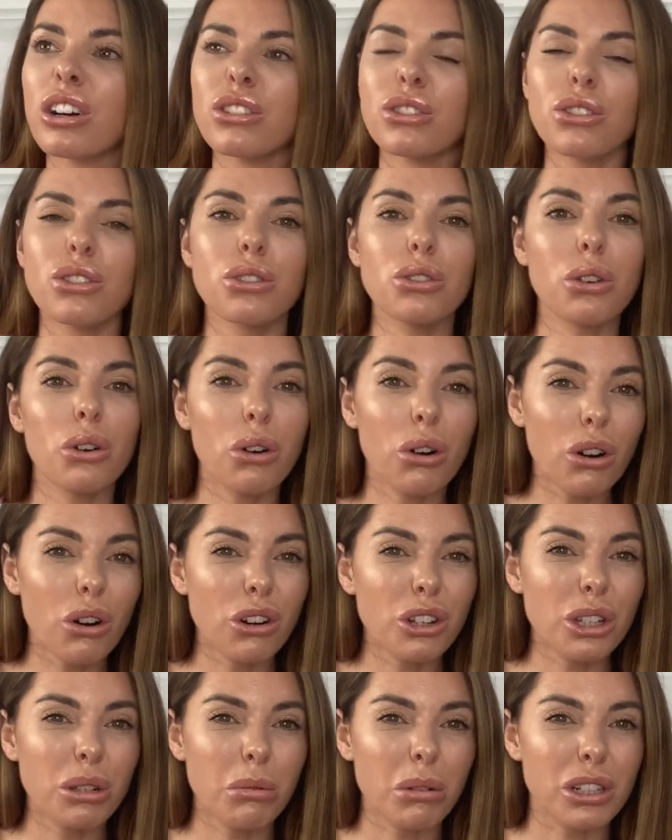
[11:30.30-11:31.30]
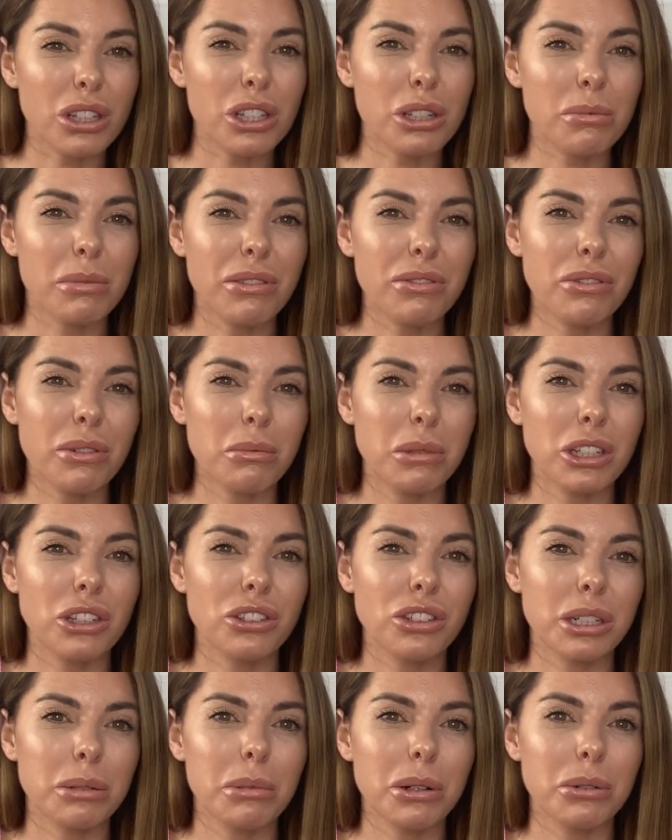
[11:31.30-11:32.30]
to talk or you want some
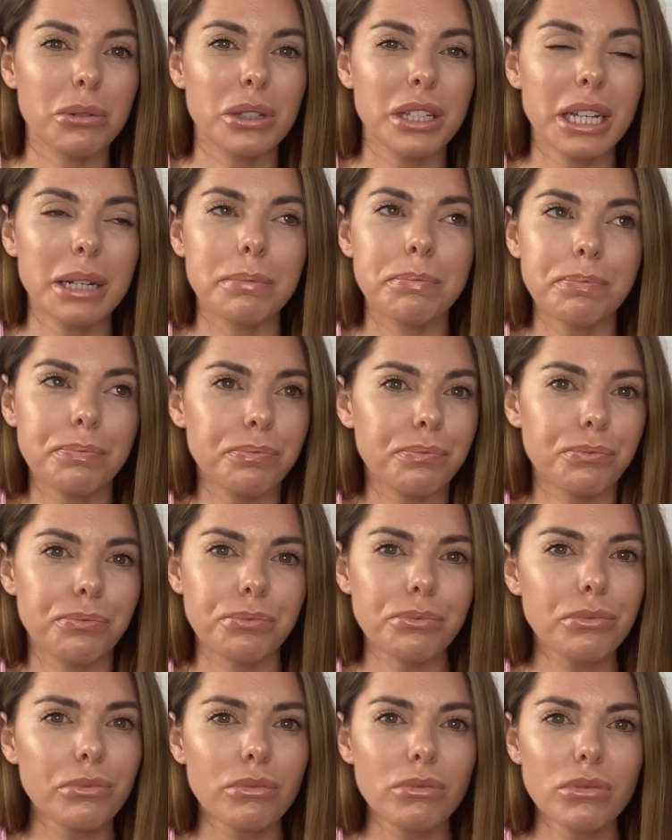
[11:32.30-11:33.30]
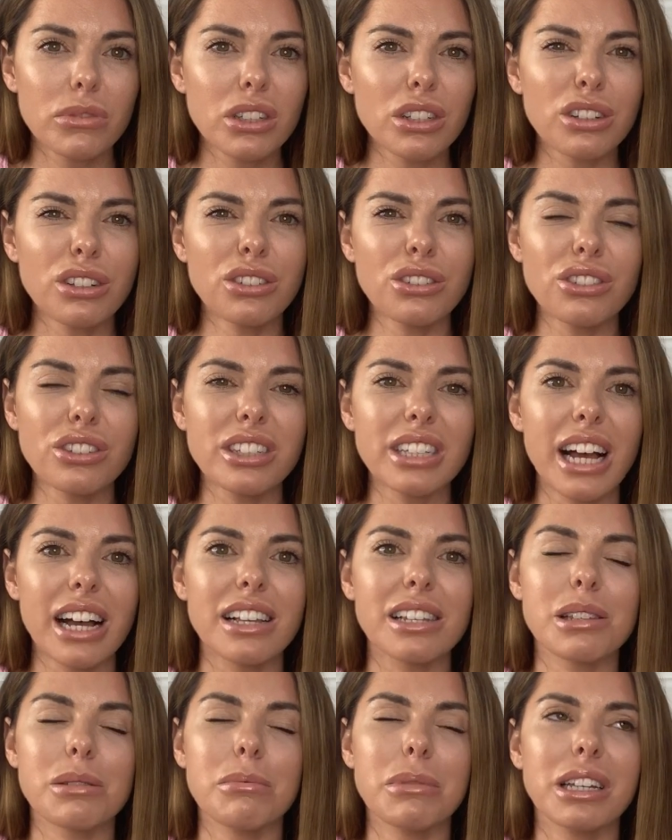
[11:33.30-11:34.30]
information about it, just
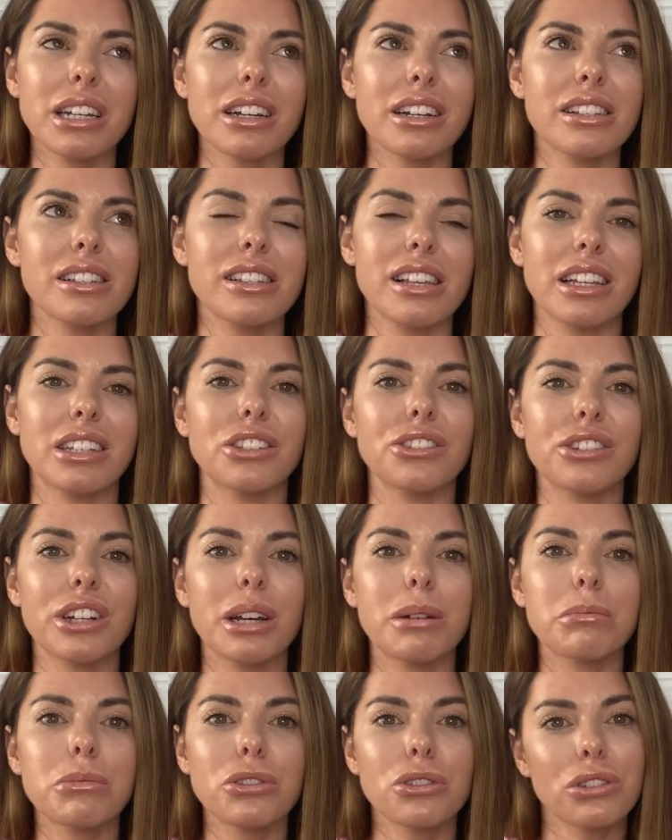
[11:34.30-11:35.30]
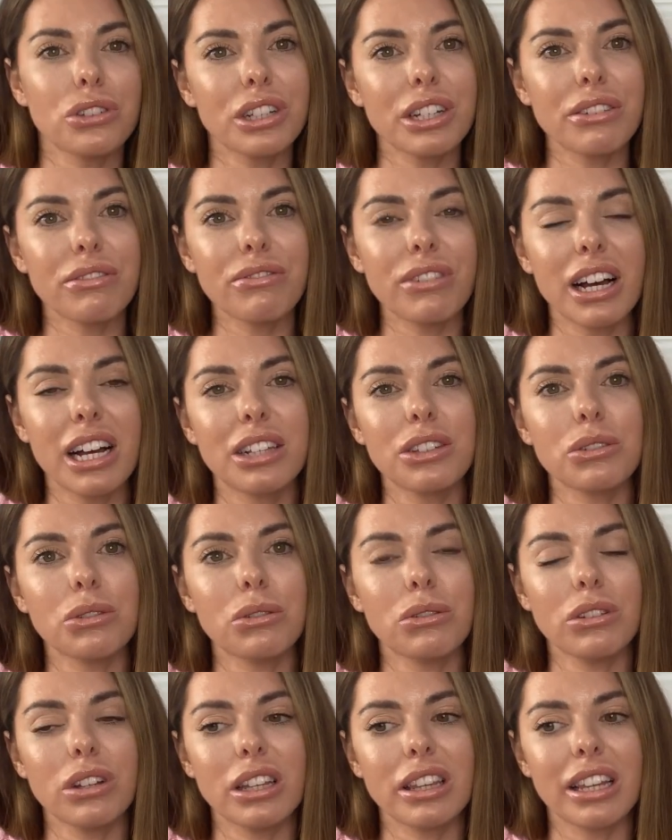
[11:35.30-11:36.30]
ask me and I can send you it. I'm sure you can find it
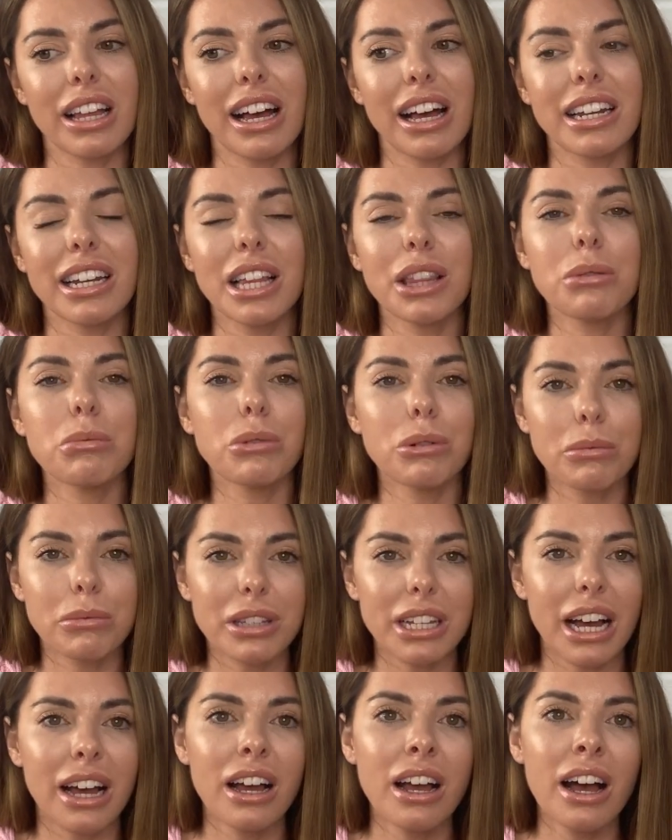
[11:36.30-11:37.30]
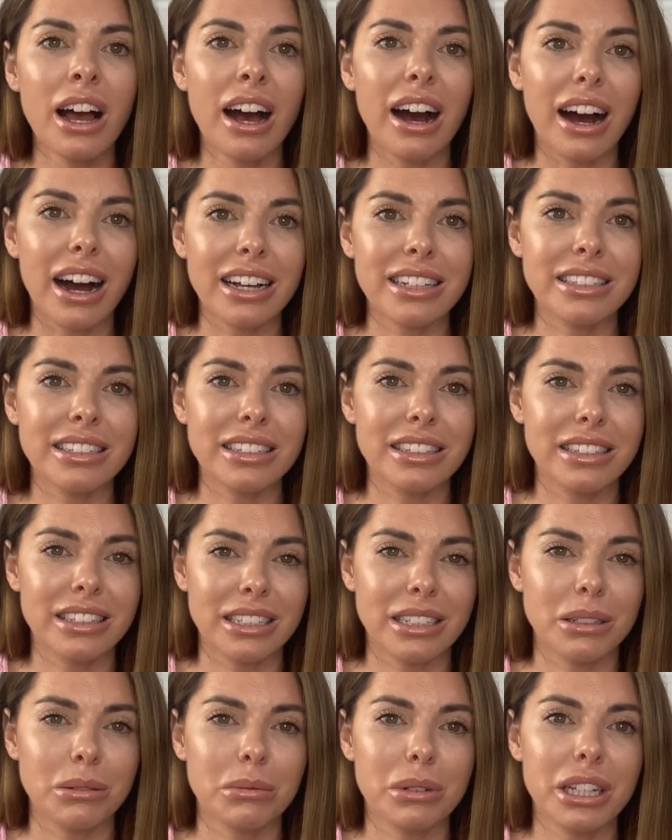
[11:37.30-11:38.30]
all online, and the woman that I did
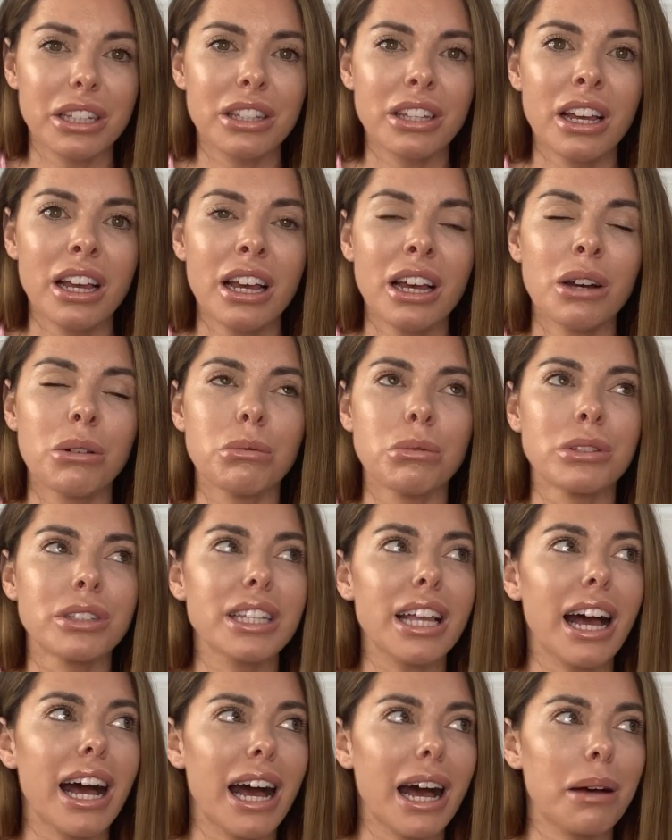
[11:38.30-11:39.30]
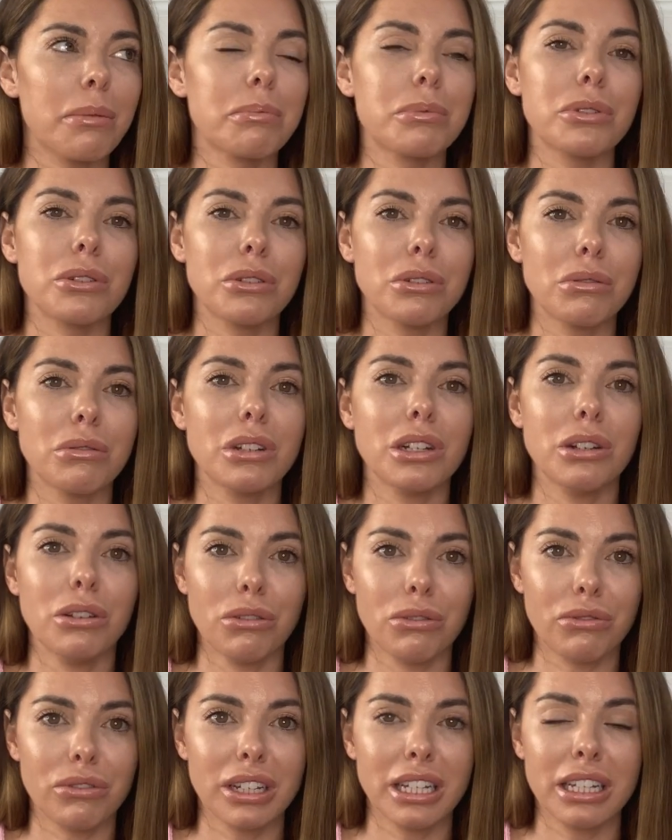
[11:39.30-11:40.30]
deal with was absolutely
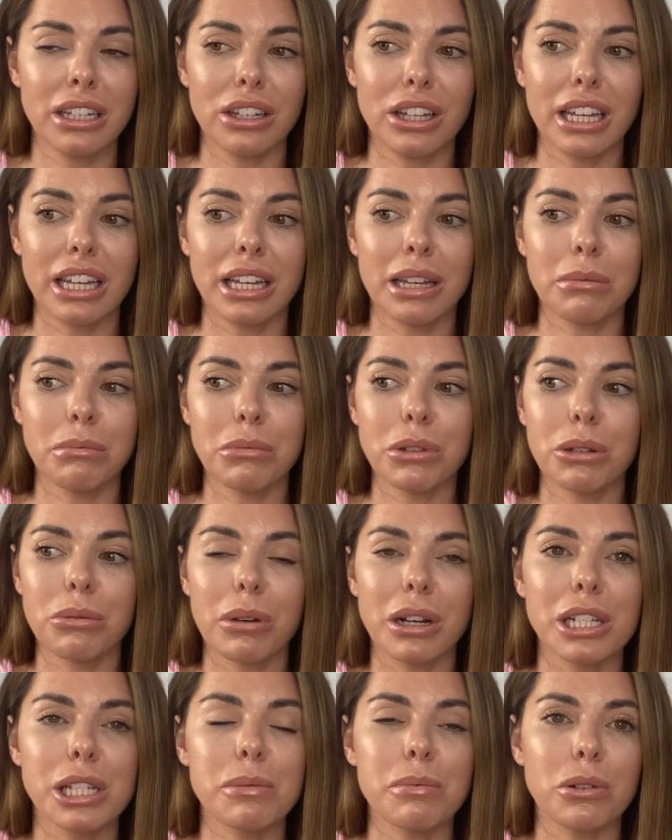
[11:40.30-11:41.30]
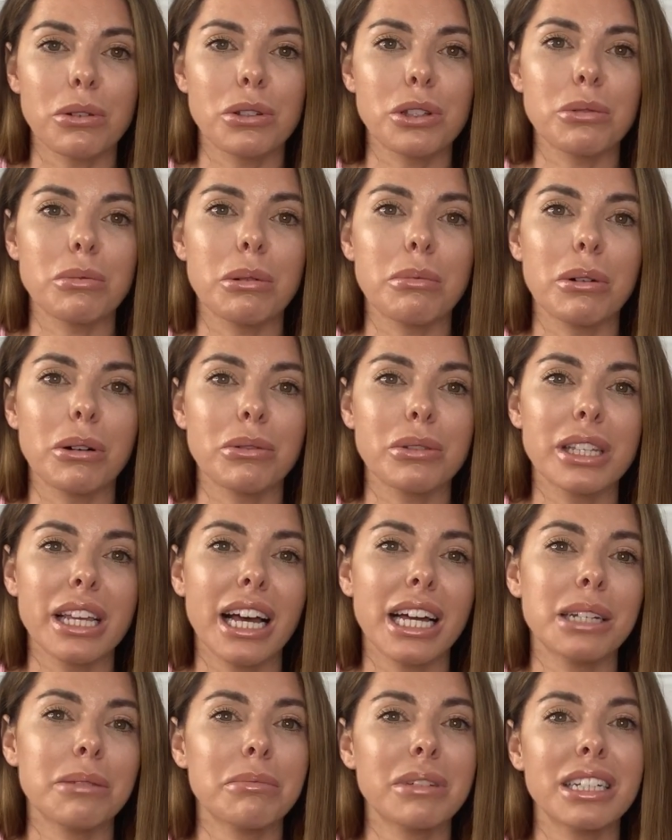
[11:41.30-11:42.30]
lovely, who I spoke to about it.
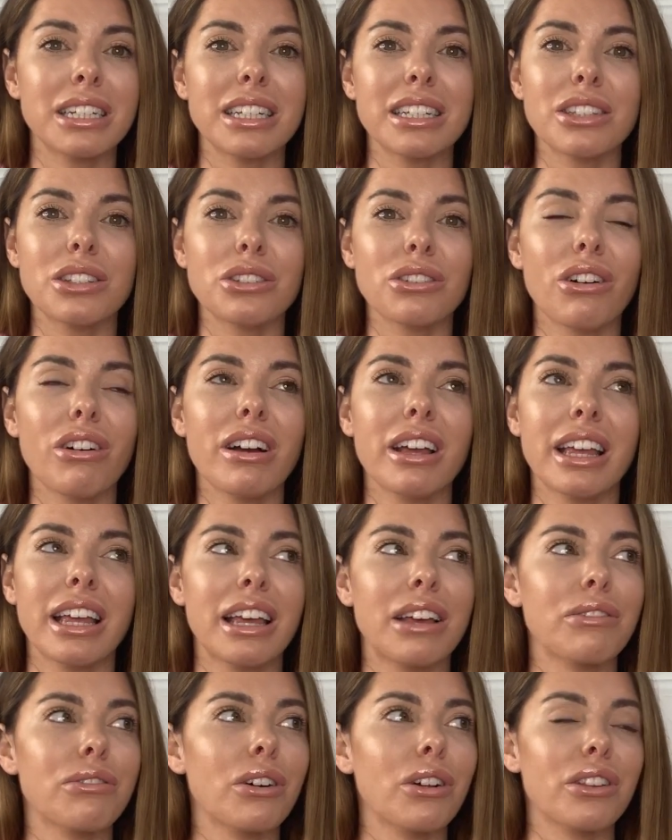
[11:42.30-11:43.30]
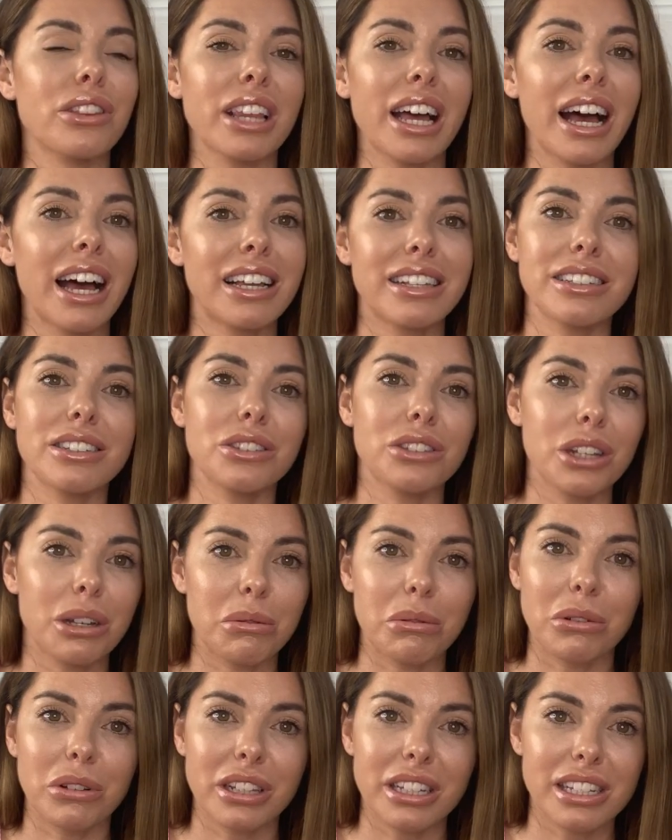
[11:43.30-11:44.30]
And I mean, it's not her fault that I didn't know
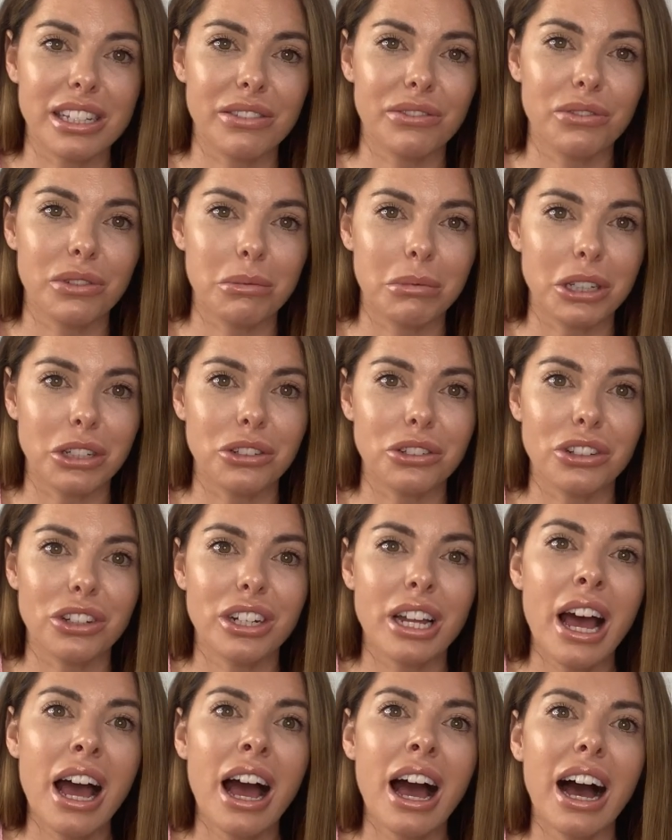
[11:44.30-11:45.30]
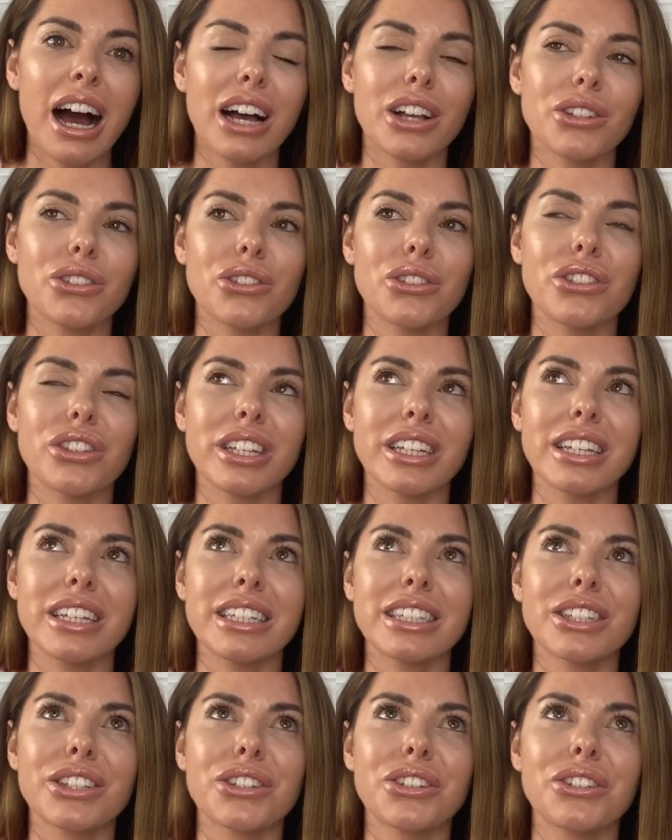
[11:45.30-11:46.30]
all this information. I just think
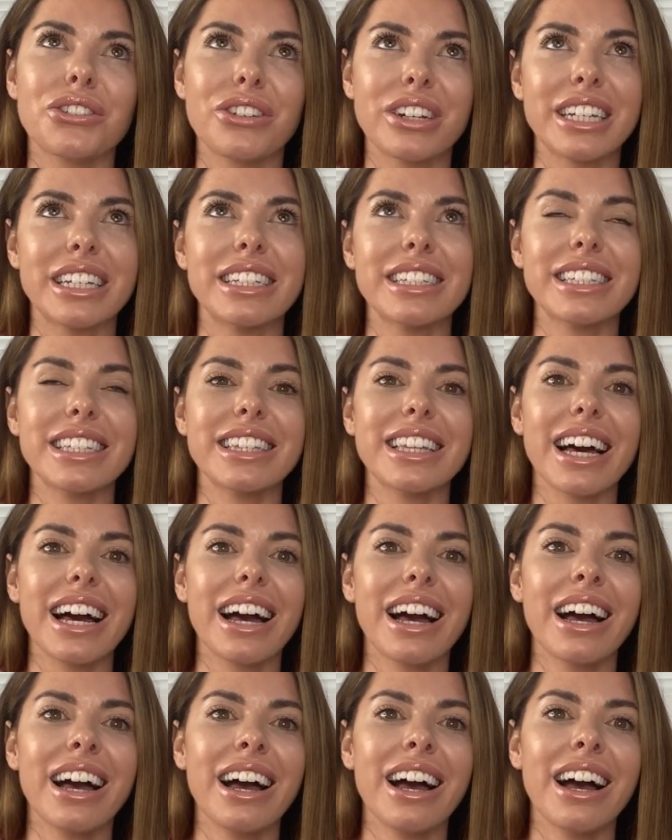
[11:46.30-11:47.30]
it's crazy that